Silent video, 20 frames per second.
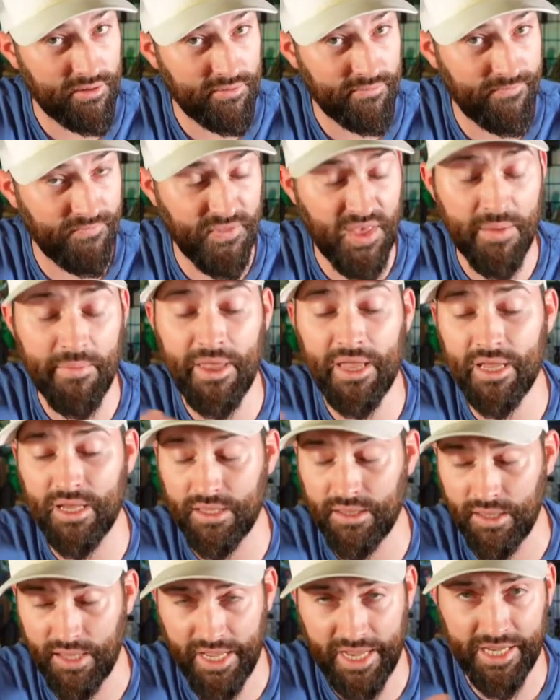
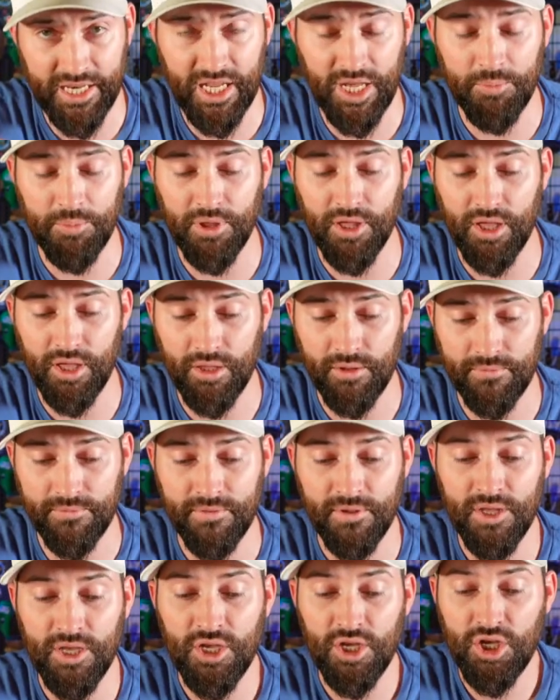lineup of
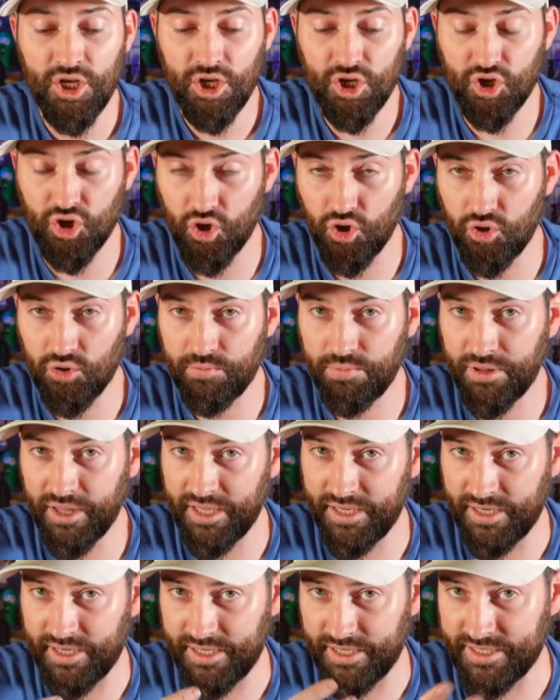
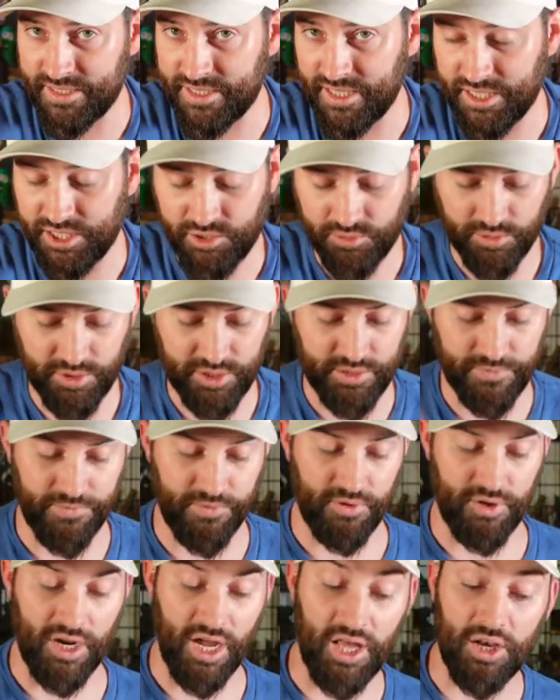gold-plated accessories
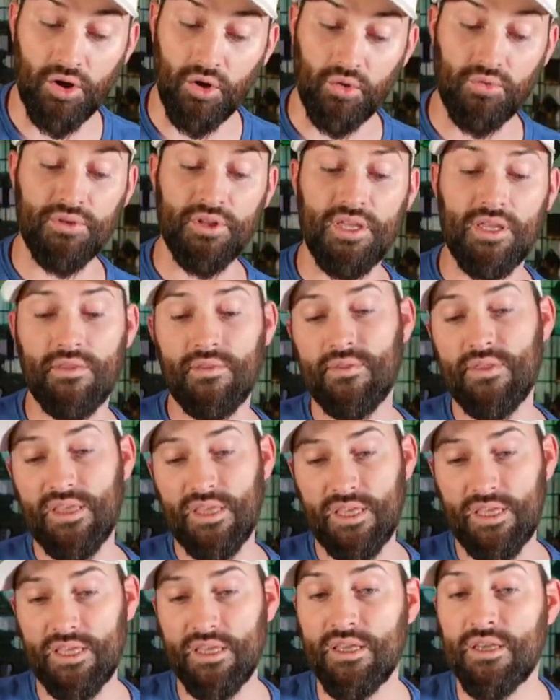for not only
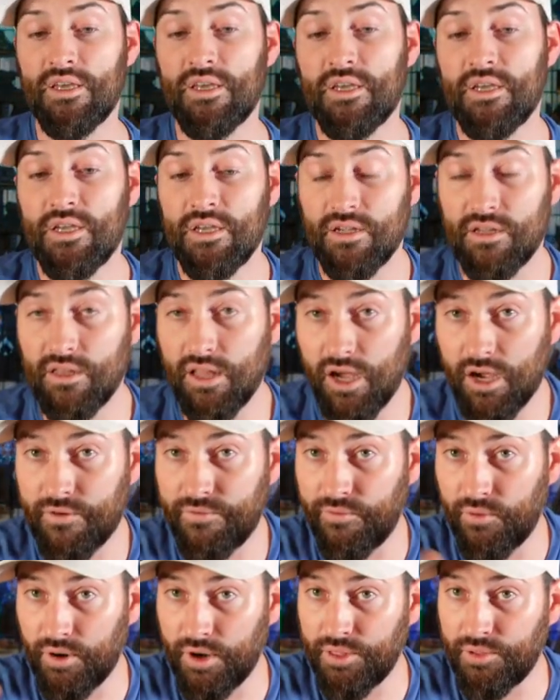the Glock
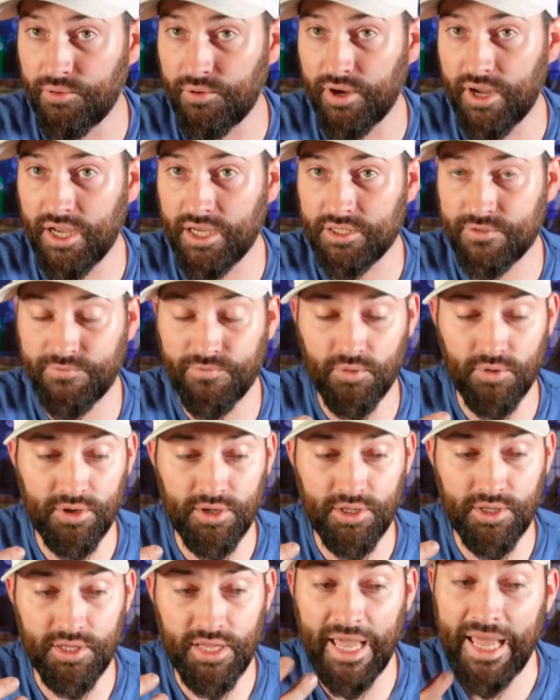
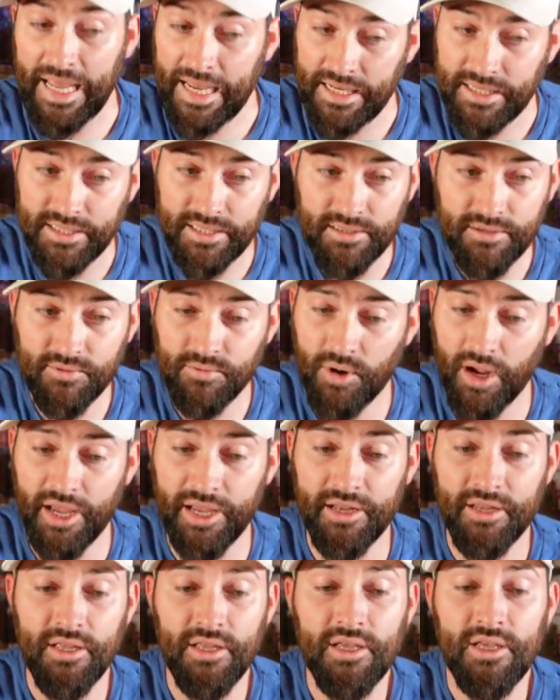43x48,
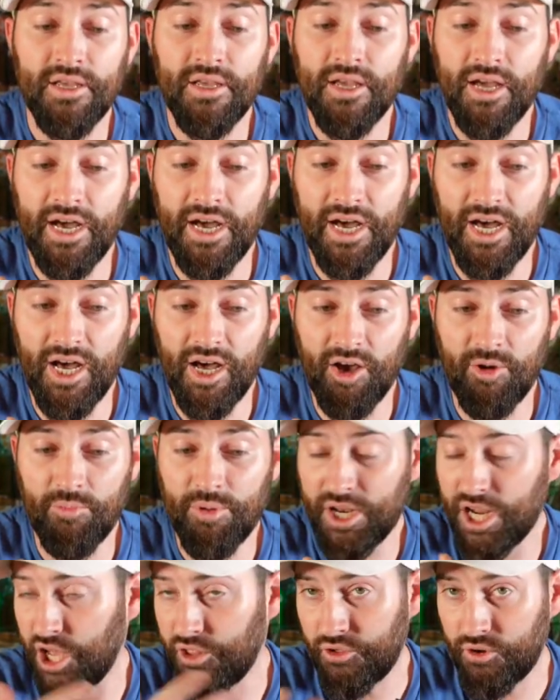right, but
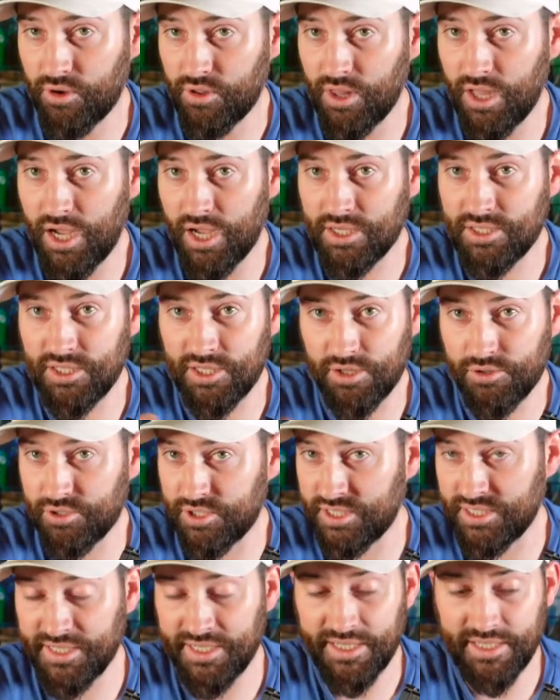other Glocks and other
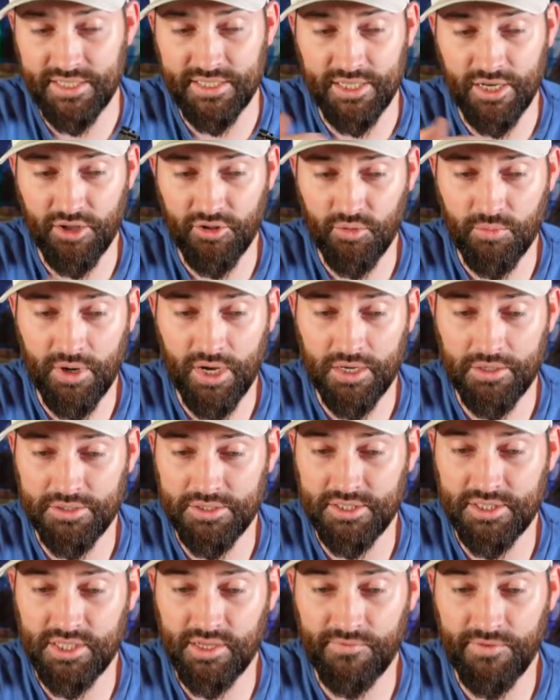SIGs and other models
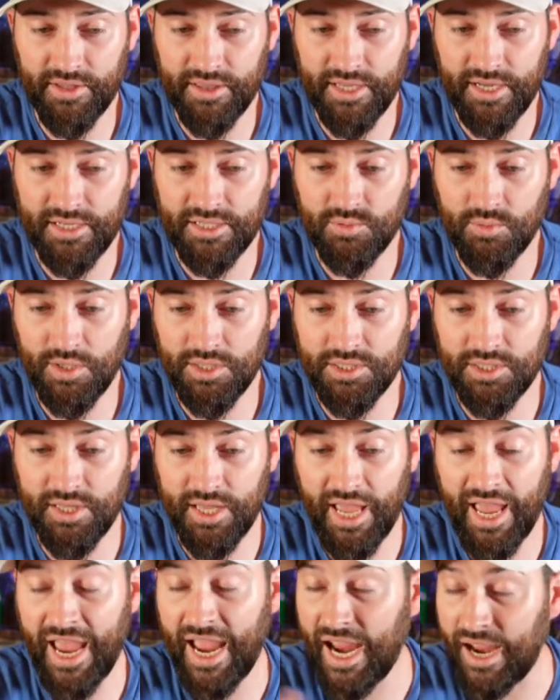and stuff like that as well. So
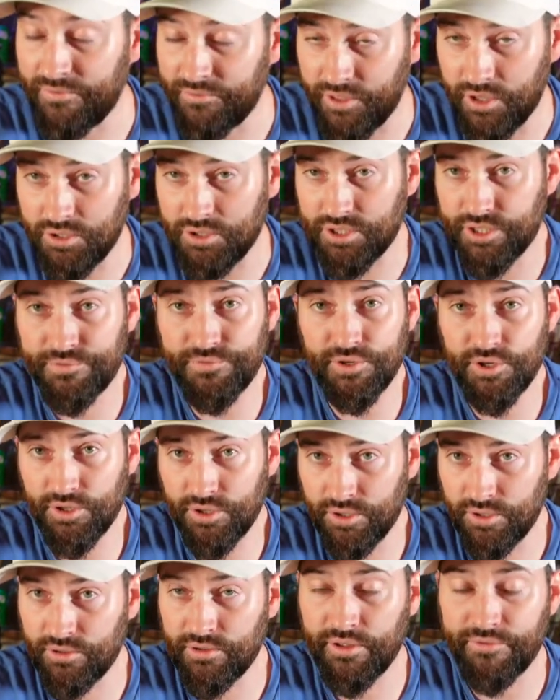they have those if
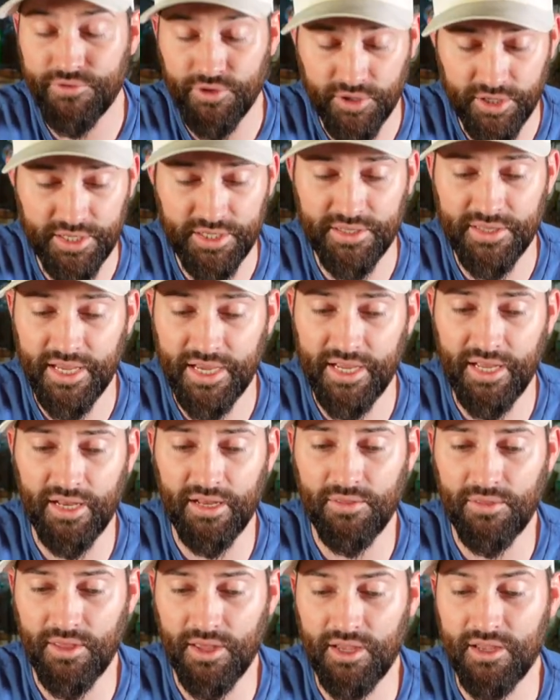you're into that kind
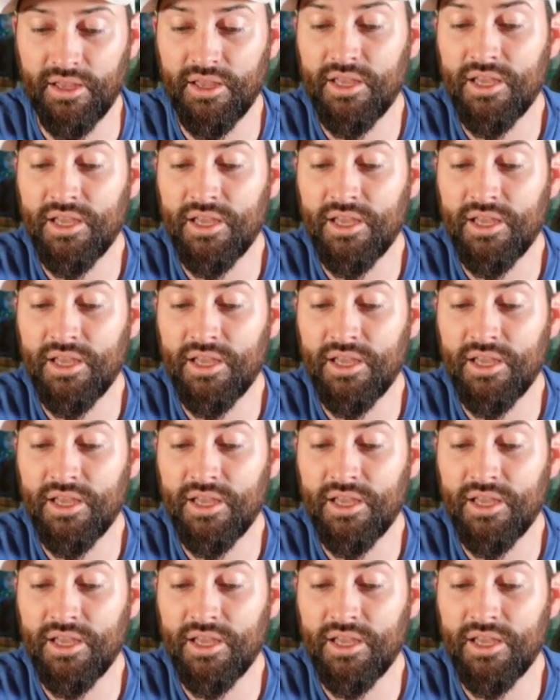of thing.